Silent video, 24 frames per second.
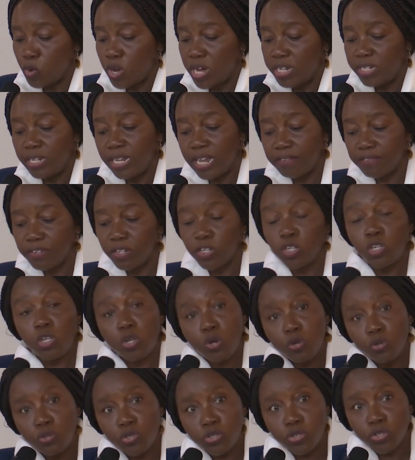wildlife
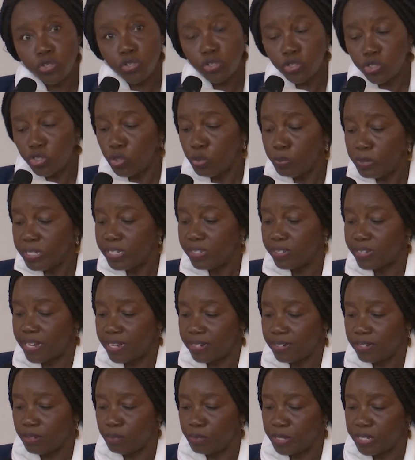closer to human
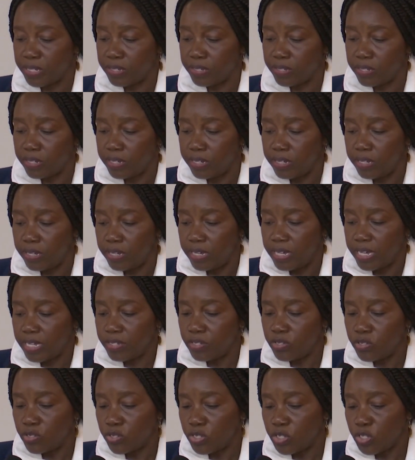settlements in
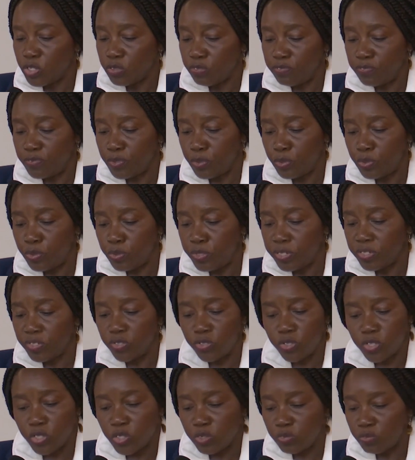search of food, in
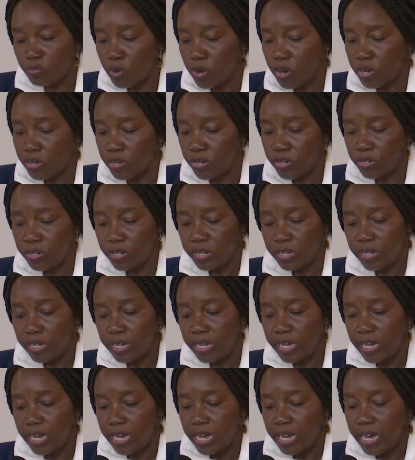search of water,
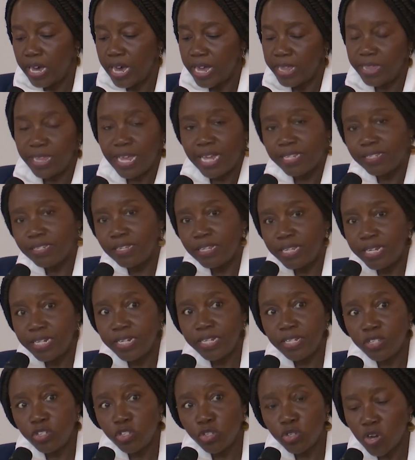and that's
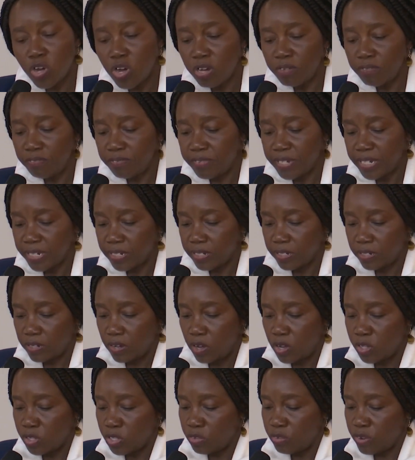leading to conflict
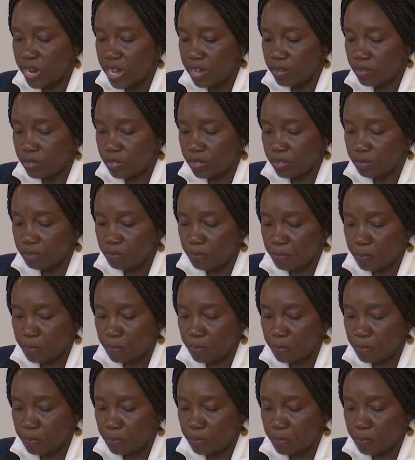on the ground.